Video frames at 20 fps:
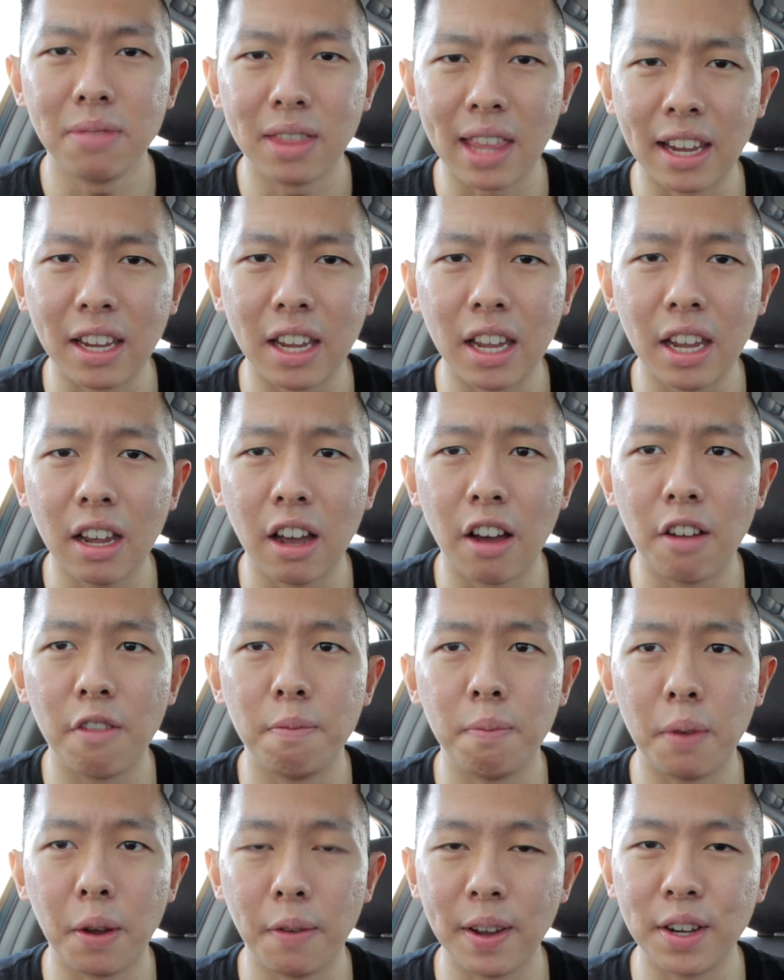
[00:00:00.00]
thinking of
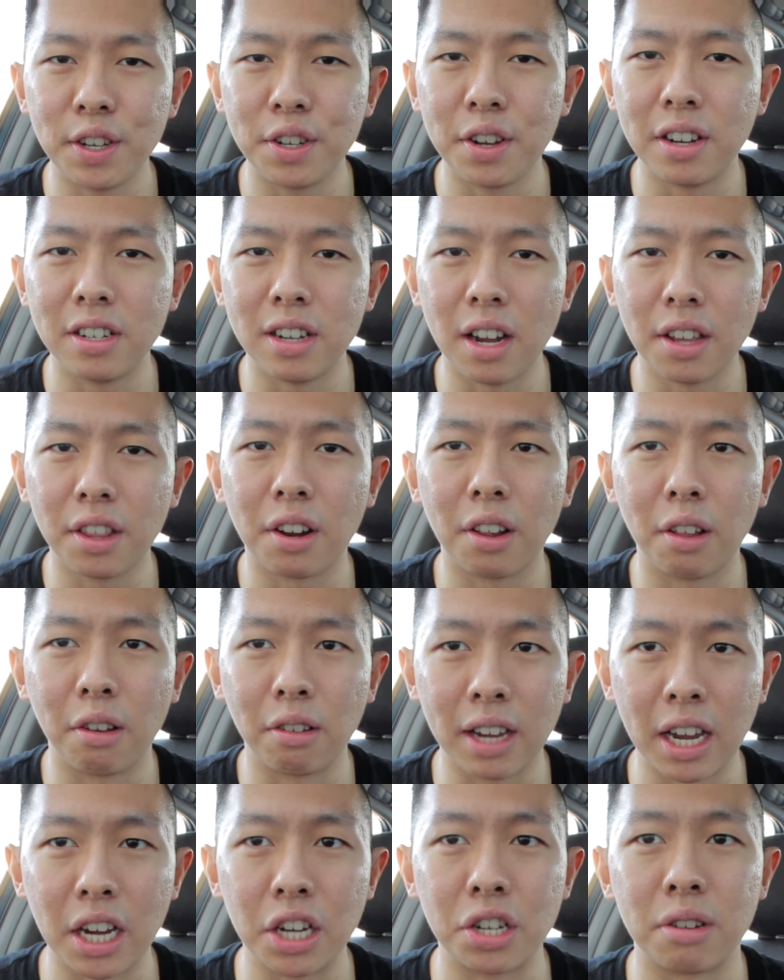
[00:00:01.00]
moving to another
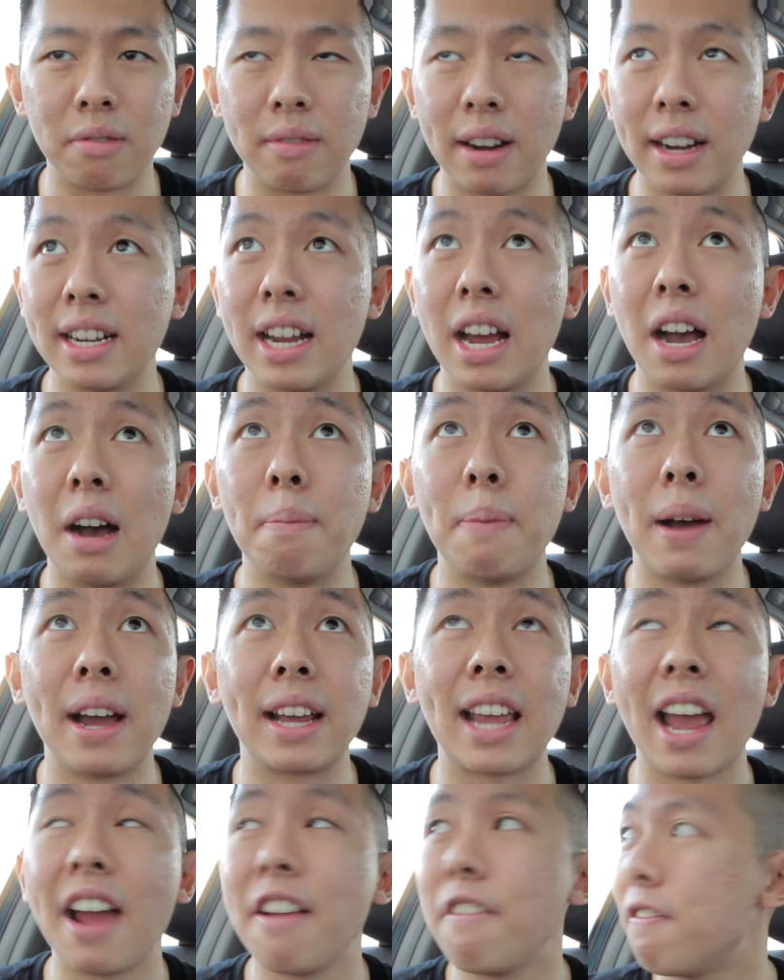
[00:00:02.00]
location right now, but
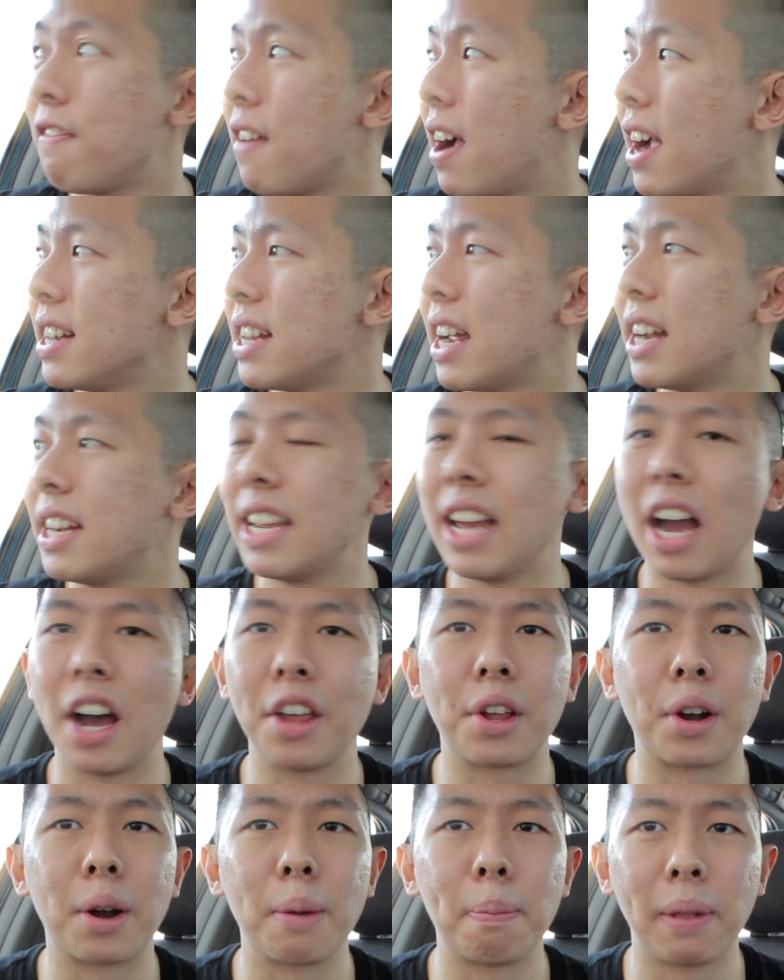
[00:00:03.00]
I can't find any
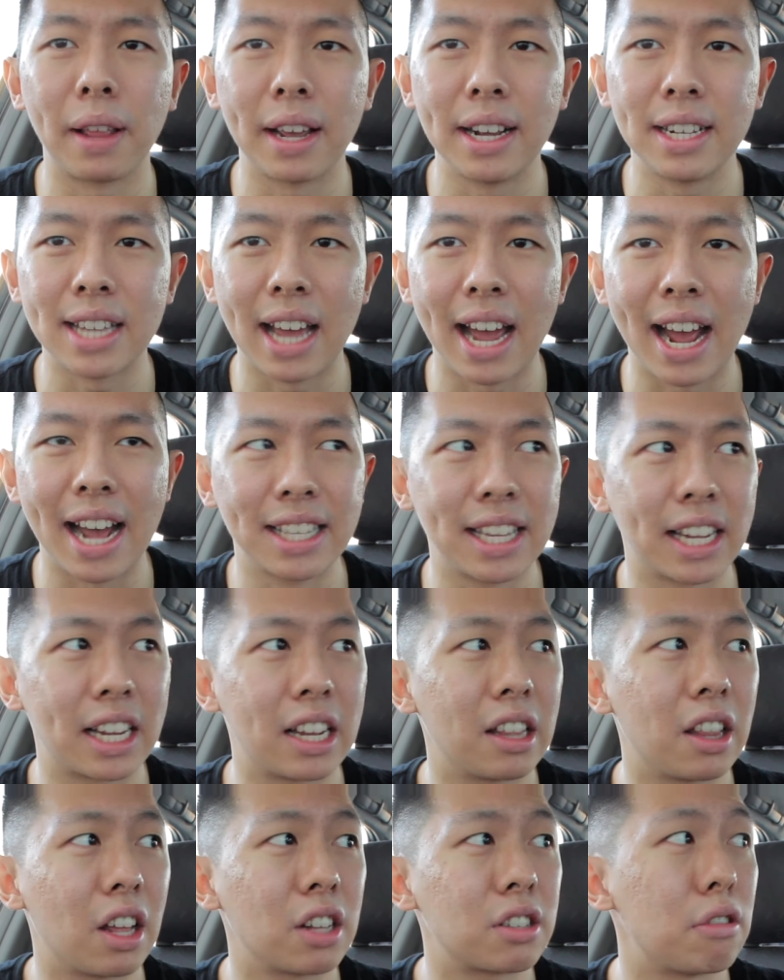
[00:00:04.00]
other place that has like
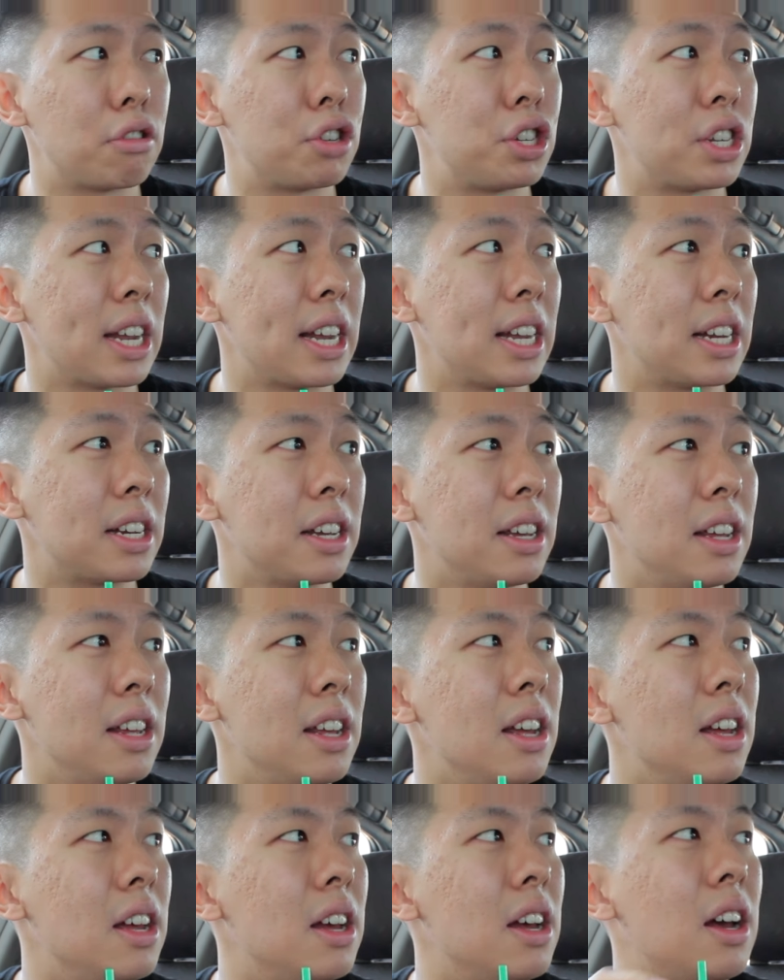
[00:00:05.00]
lots of shade.
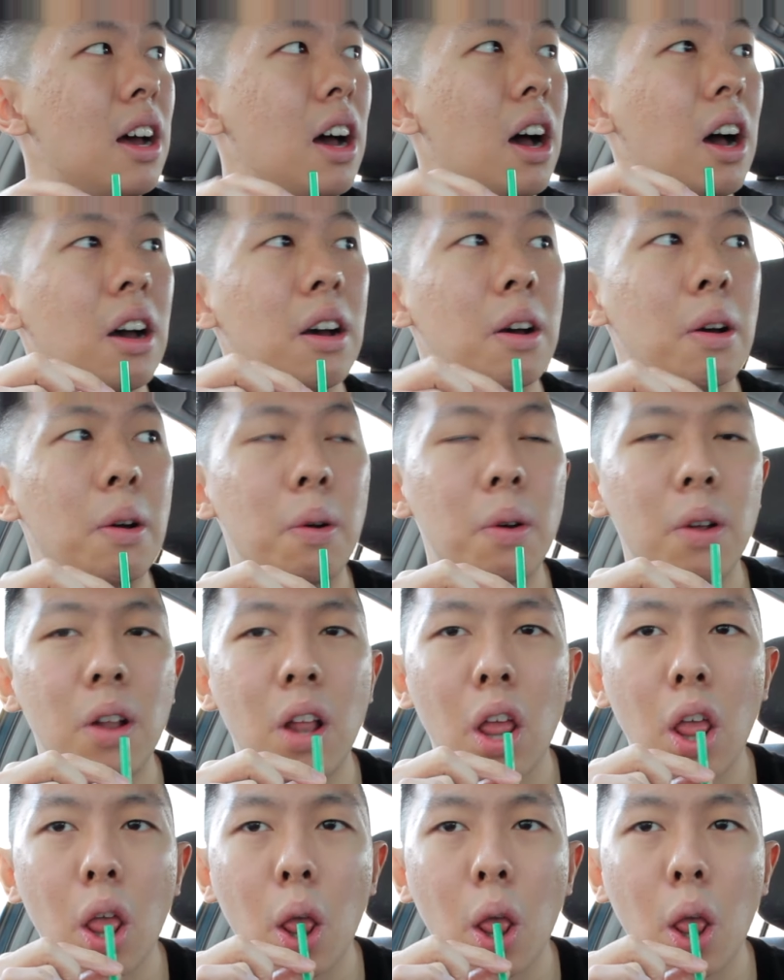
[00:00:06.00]
Uh-oh.